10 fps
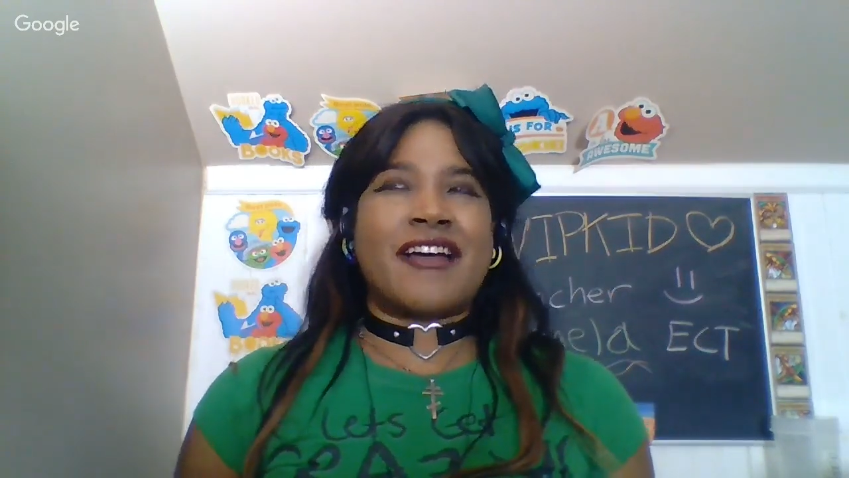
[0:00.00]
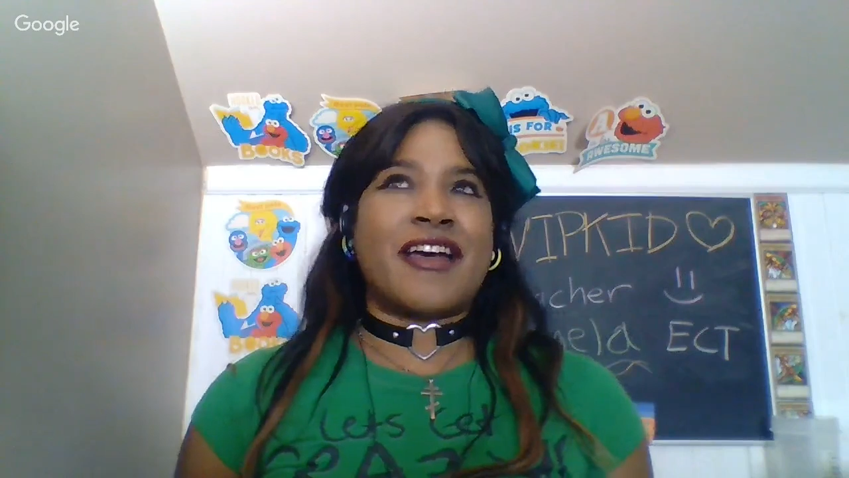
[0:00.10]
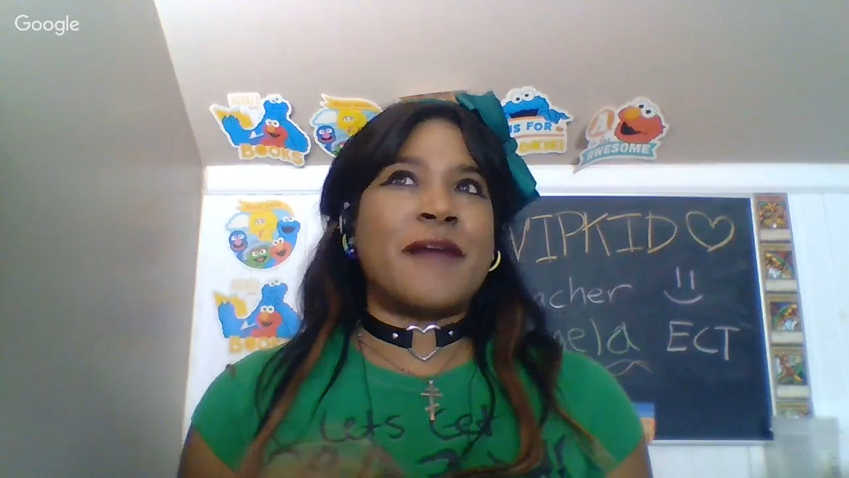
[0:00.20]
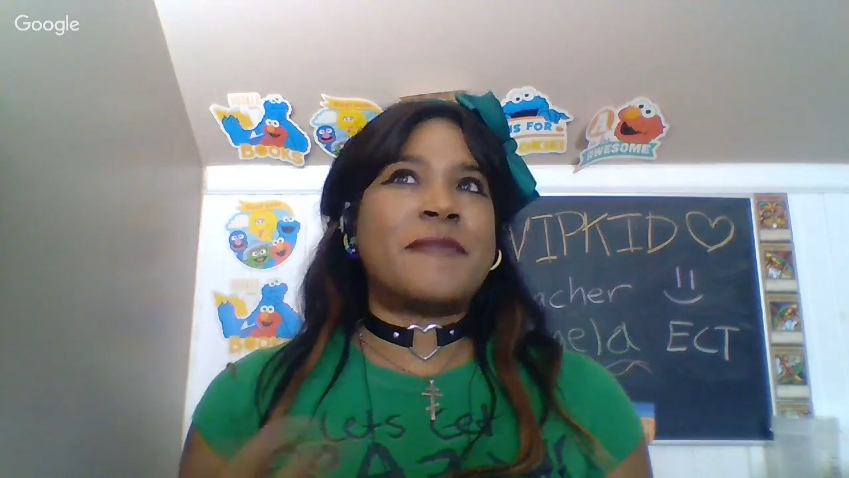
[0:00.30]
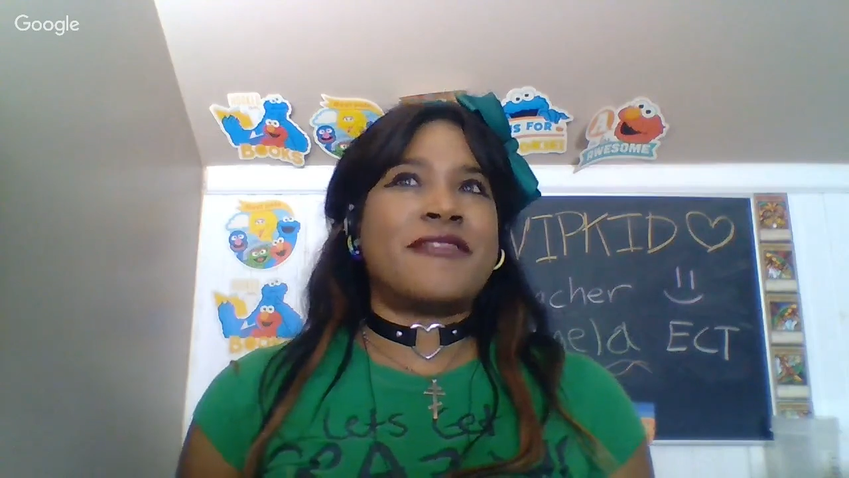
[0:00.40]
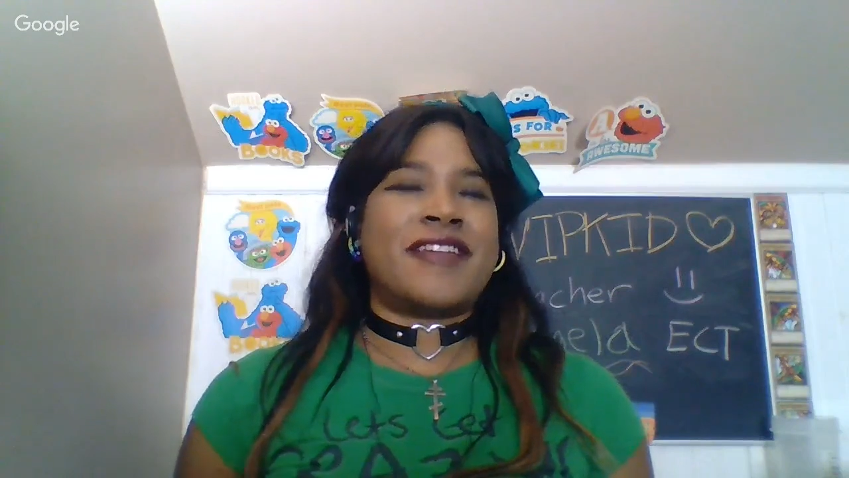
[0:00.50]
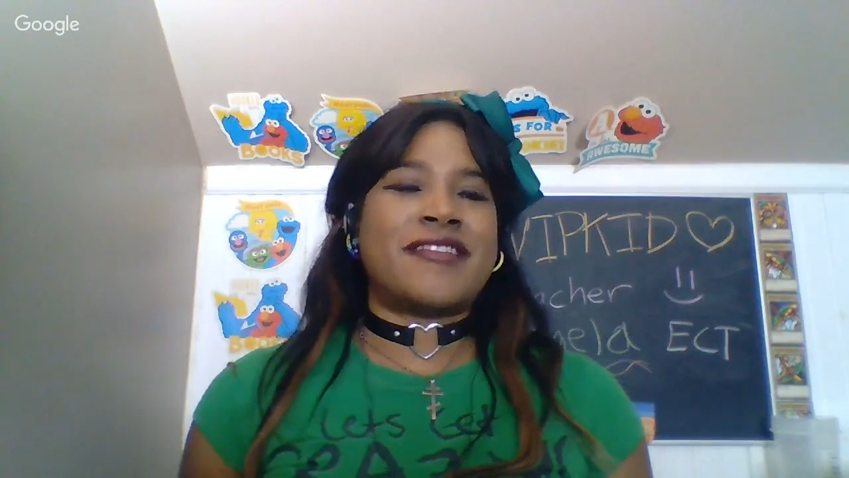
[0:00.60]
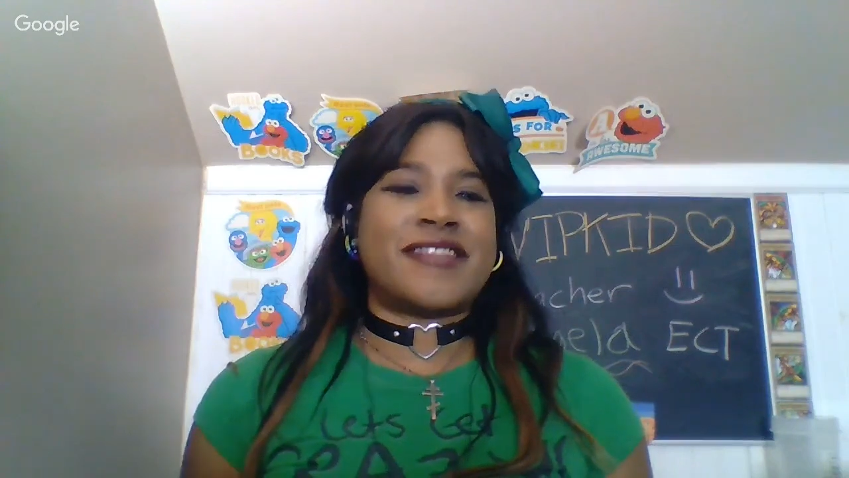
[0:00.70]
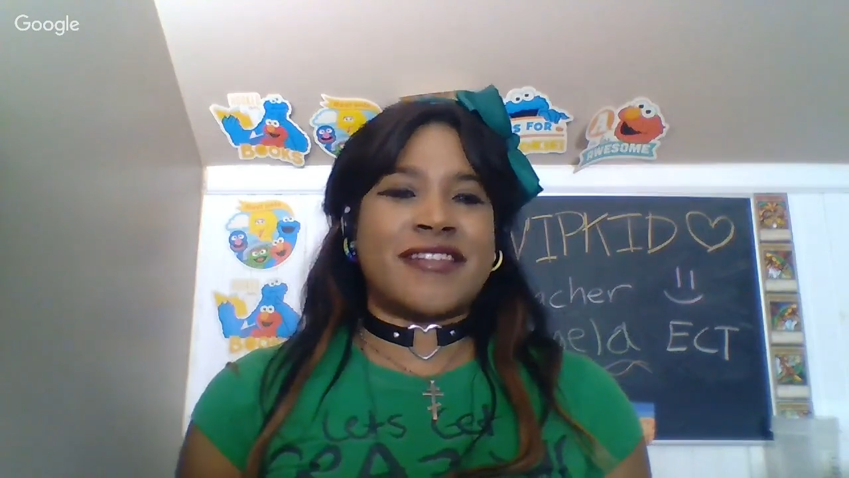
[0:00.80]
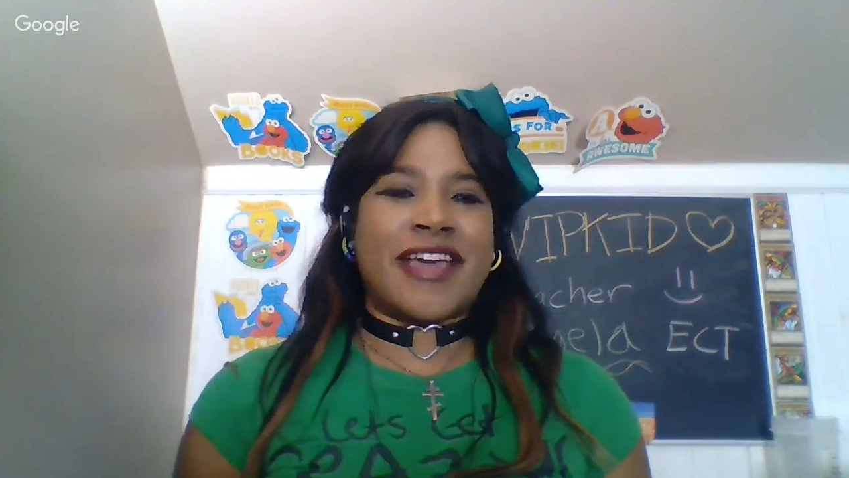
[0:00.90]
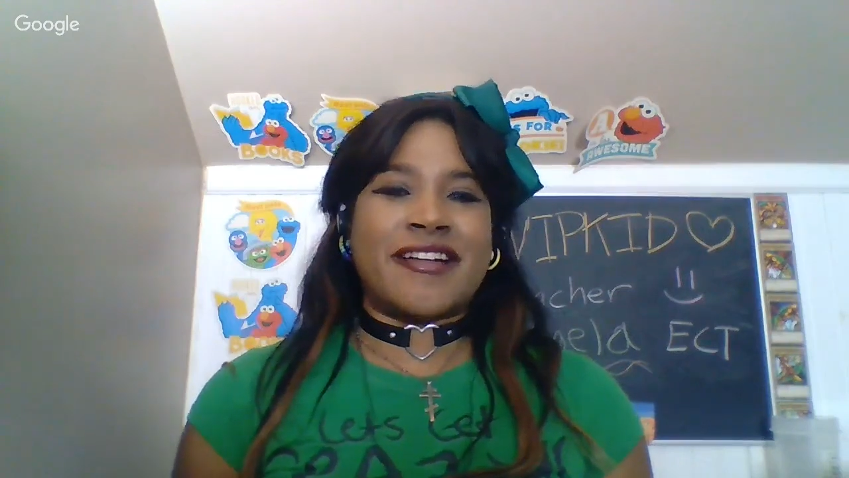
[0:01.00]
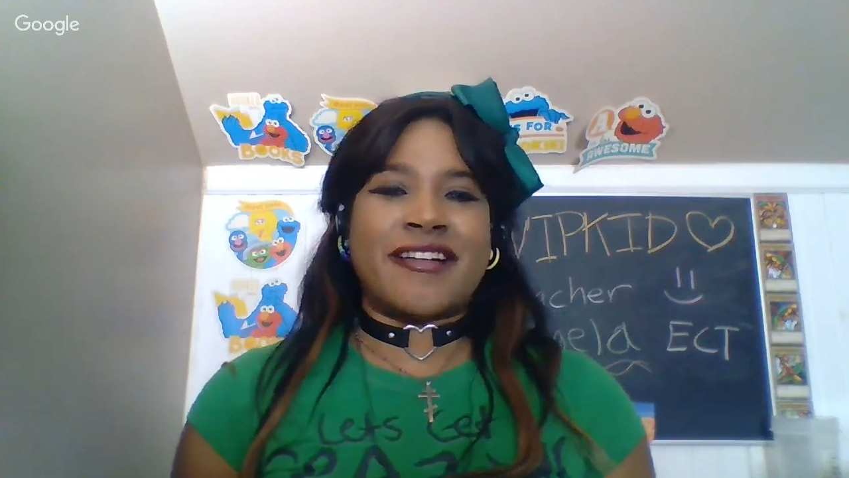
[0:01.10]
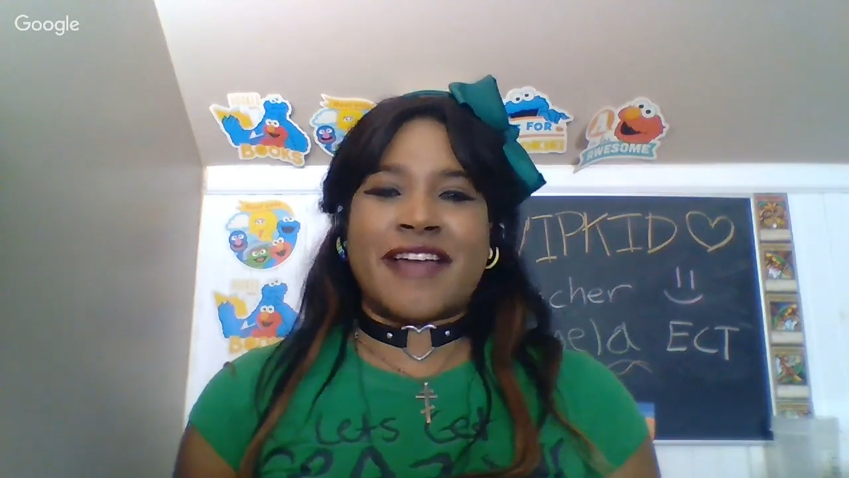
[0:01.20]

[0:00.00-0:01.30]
couple of years later,